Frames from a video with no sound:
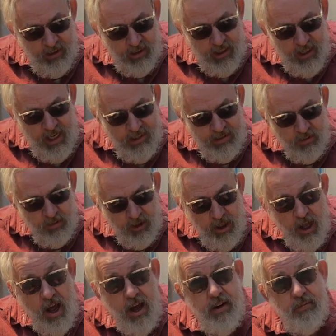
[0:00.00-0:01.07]
it has a
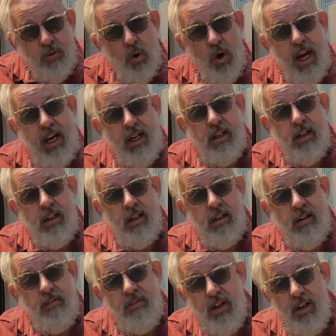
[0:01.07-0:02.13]
lot of grain,
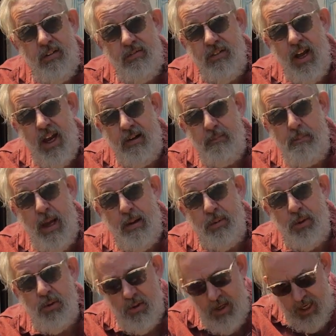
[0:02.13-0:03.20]
a very fine
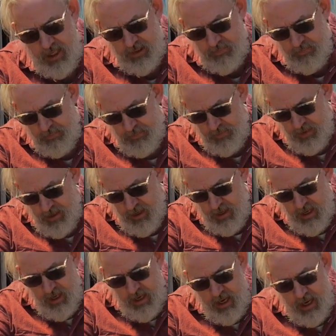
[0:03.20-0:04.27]
pebble grain,
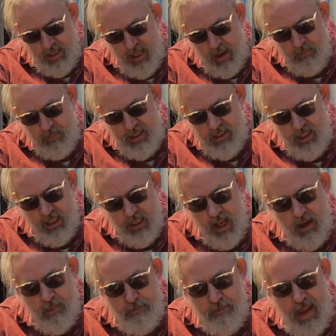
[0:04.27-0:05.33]
and that means you get a
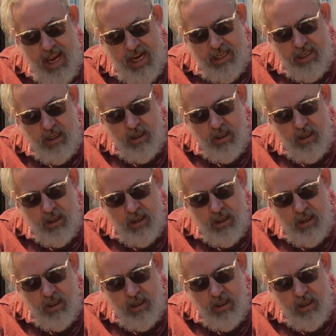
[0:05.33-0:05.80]
lot of bend.